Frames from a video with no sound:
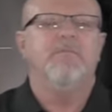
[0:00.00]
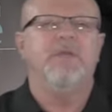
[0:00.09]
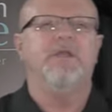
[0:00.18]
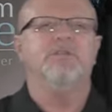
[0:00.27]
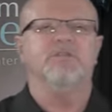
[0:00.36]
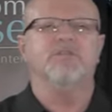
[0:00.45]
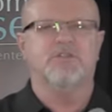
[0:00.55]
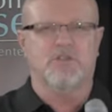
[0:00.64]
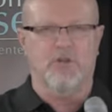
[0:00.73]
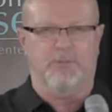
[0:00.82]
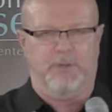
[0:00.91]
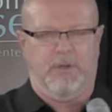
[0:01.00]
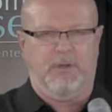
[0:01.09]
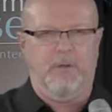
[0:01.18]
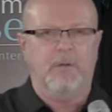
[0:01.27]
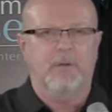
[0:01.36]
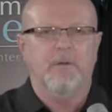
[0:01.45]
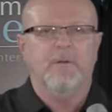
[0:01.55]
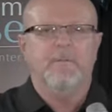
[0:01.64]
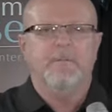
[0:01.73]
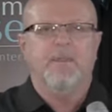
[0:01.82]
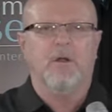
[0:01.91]
beings are stupid
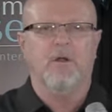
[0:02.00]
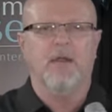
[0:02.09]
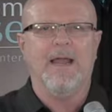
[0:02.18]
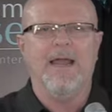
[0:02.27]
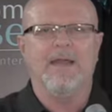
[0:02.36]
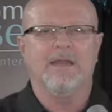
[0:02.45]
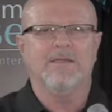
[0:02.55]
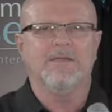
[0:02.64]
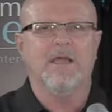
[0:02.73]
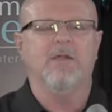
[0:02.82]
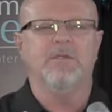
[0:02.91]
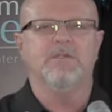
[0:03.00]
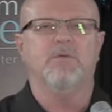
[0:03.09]
or lack intelligence.